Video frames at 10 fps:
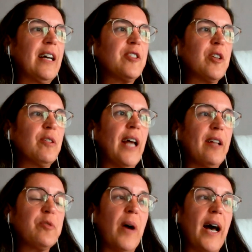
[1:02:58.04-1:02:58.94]
So
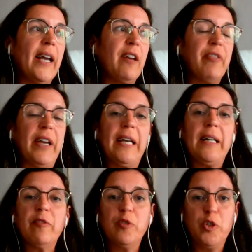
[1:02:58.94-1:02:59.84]
that's why I
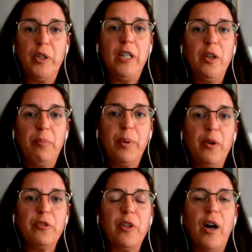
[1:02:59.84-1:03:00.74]
think during your
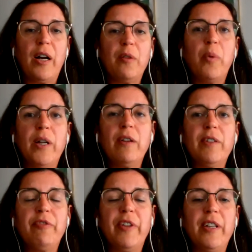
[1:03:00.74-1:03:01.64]
postdoc, one of
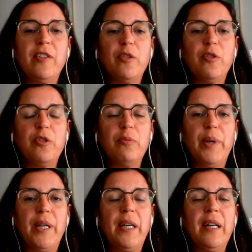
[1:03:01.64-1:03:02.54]
the things you should
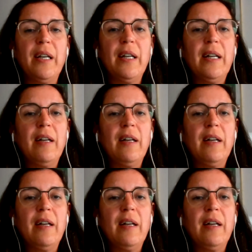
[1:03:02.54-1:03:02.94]
be